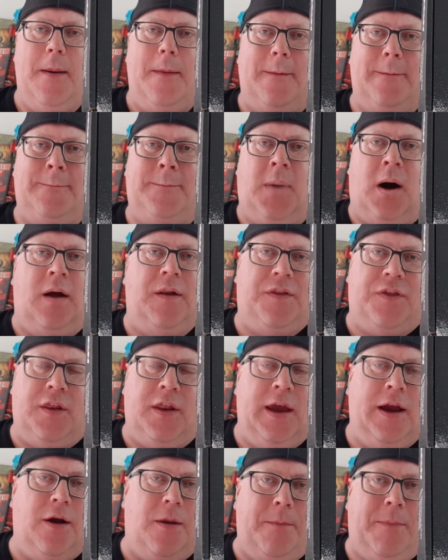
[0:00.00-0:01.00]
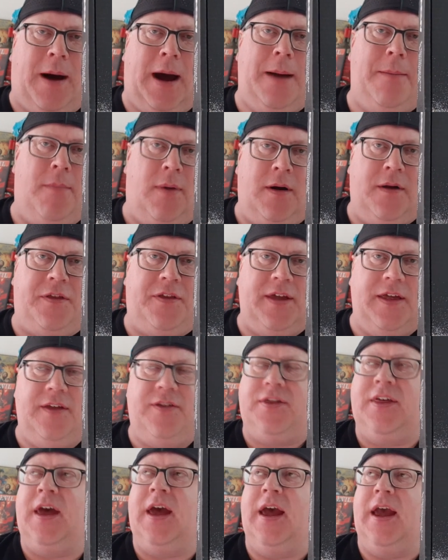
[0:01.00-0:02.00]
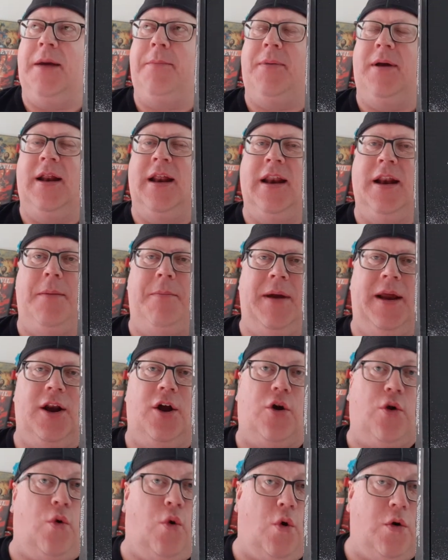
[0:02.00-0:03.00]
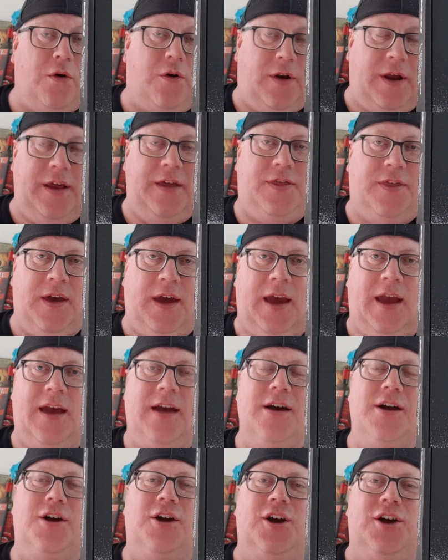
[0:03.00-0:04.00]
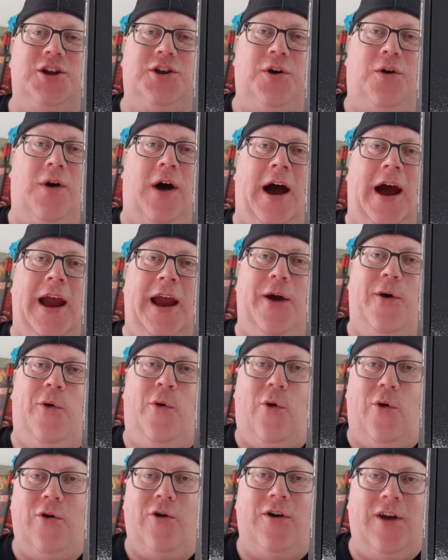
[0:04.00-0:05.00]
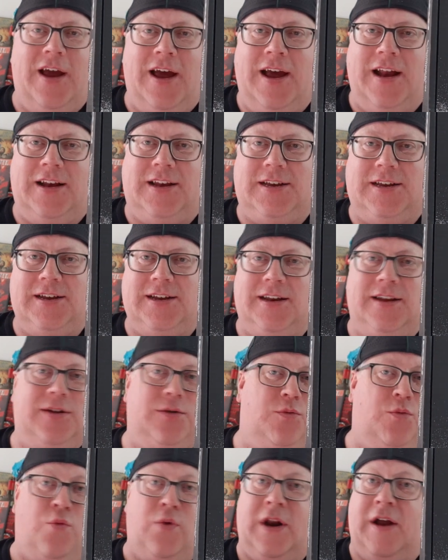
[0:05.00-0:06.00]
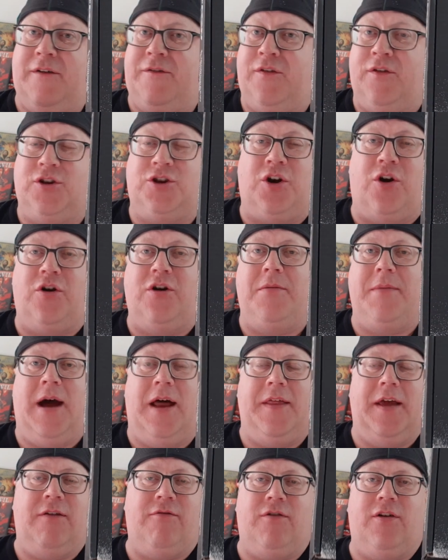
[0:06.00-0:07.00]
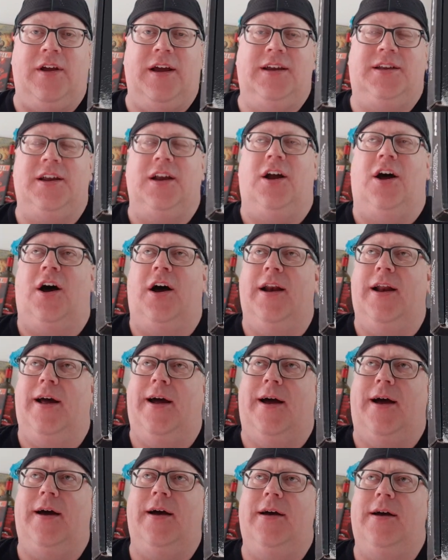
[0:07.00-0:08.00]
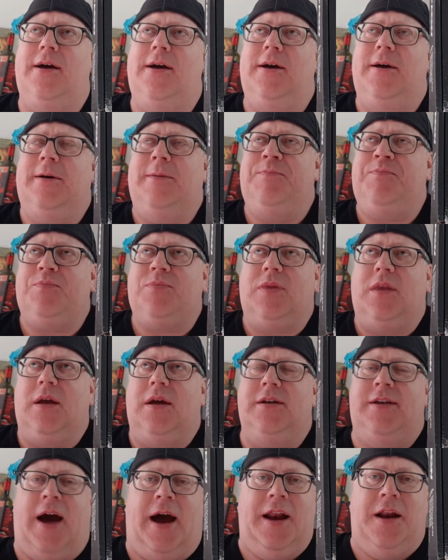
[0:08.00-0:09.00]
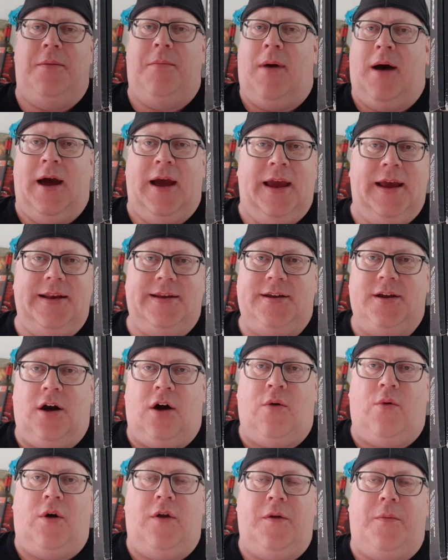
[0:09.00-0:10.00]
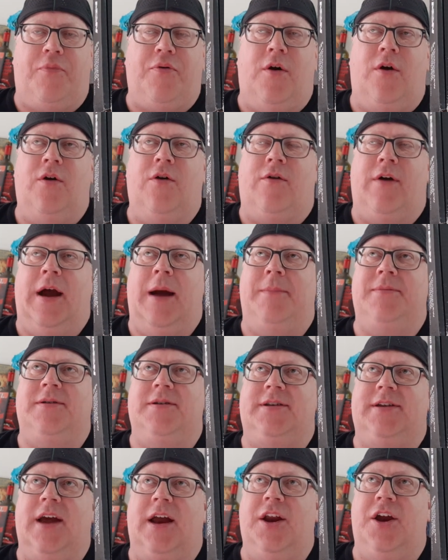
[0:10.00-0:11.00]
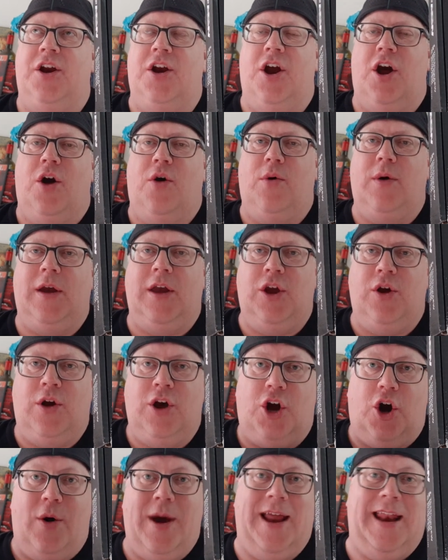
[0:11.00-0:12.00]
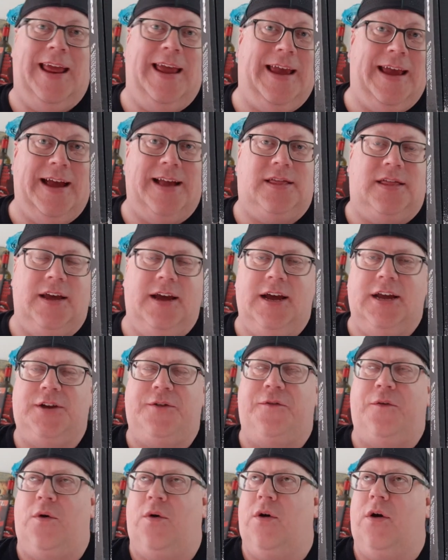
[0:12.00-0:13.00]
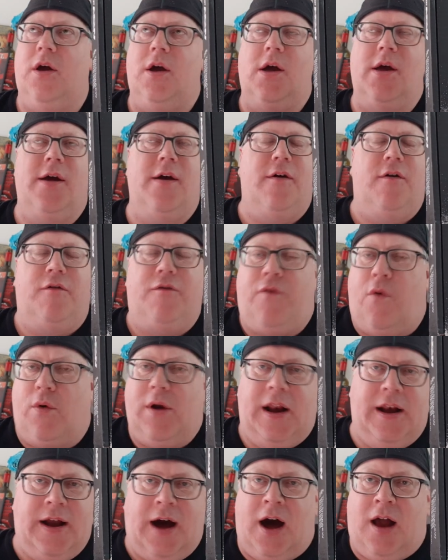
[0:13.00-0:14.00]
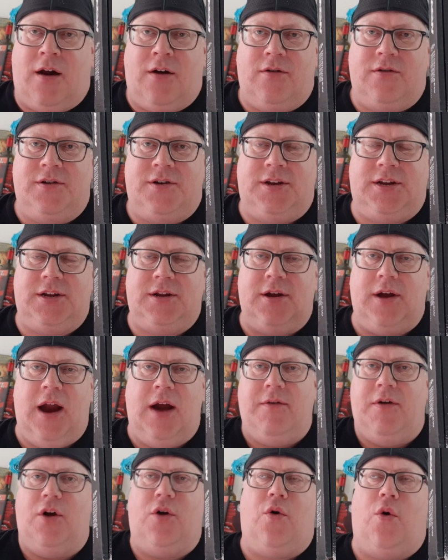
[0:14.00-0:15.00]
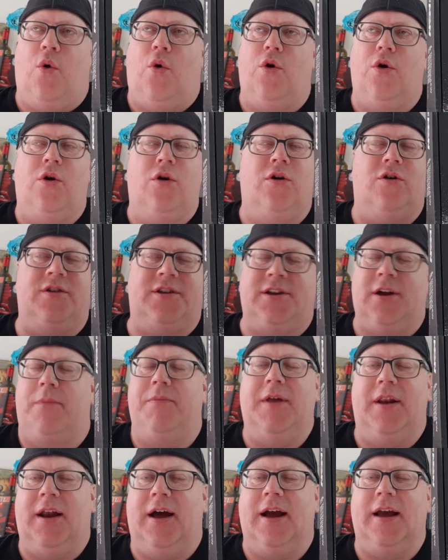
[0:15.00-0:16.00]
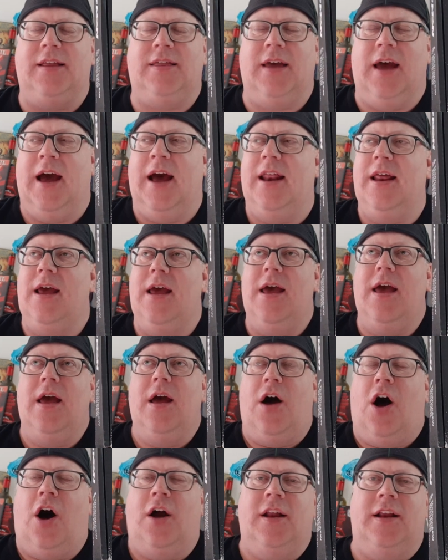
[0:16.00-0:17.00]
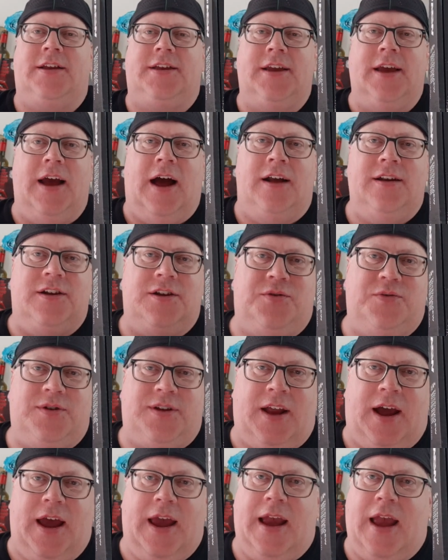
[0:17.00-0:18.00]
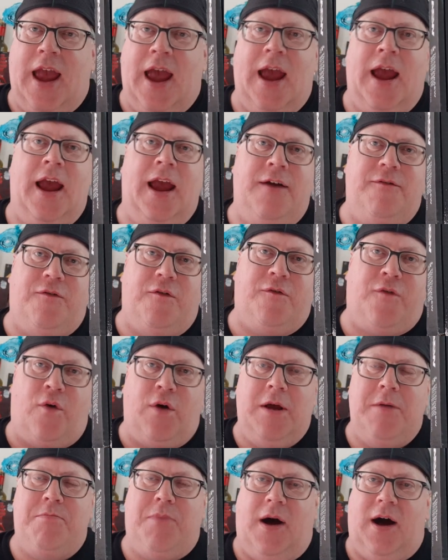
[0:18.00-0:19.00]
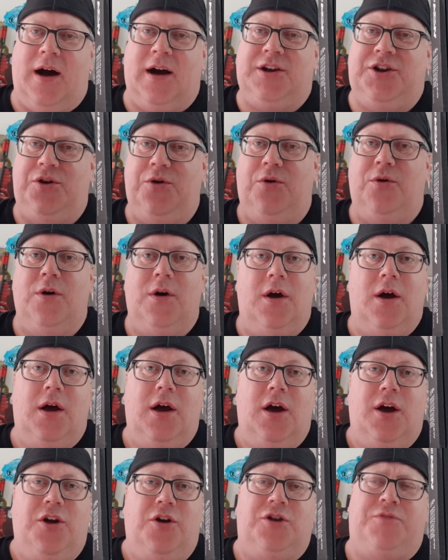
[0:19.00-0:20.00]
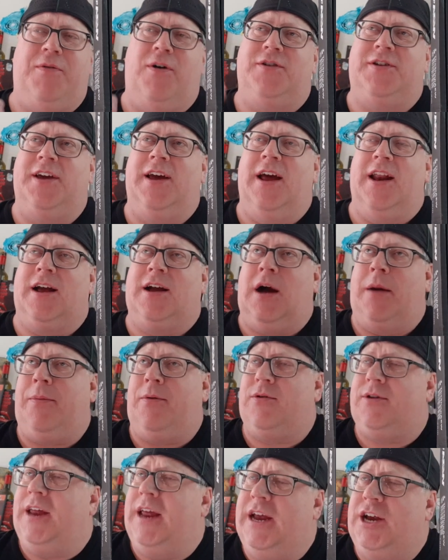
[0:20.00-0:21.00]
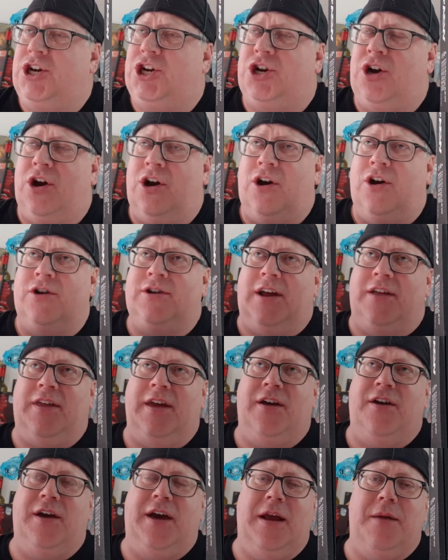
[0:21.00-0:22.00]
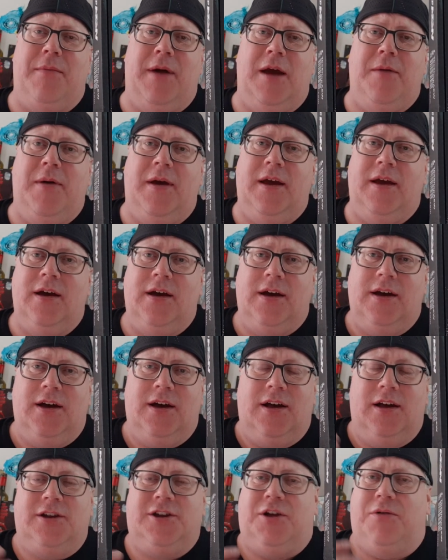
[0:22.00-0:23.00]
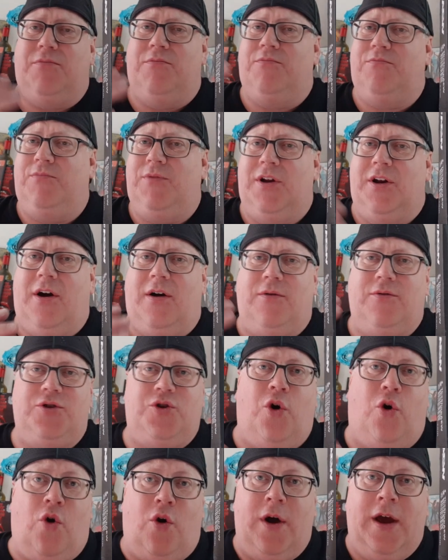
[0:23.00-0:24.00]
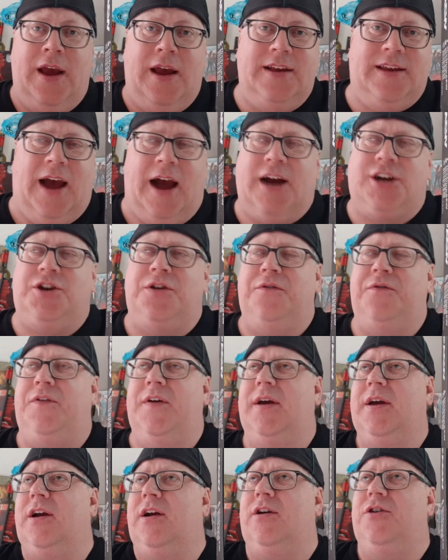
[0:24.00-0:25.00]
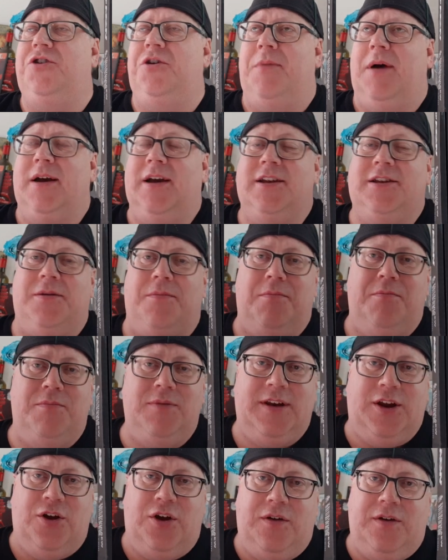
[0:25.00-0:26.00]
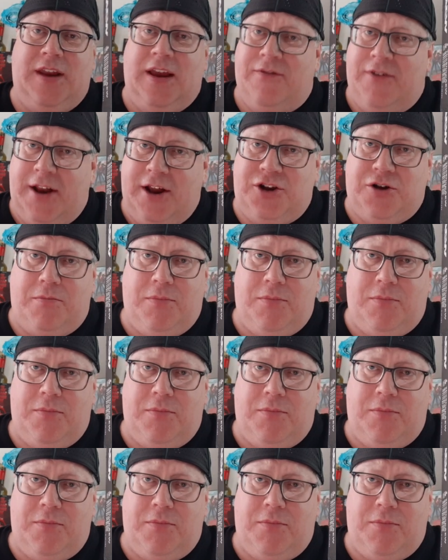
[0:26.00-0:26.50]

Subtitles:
monthly or bi-monthly thing, but it ended up being a quarterly thing, so I ordered it. When I first heard about it, they released it on Dynamite on one of the programs and said, you know, you can go ahead and get this for $40 every quarter or something like that. Honestly, I just was like, hey, for $40, you're supposed to get a couple t-shirts. I think you get maybe some, you know, toys, action figures. You might get some DVDs or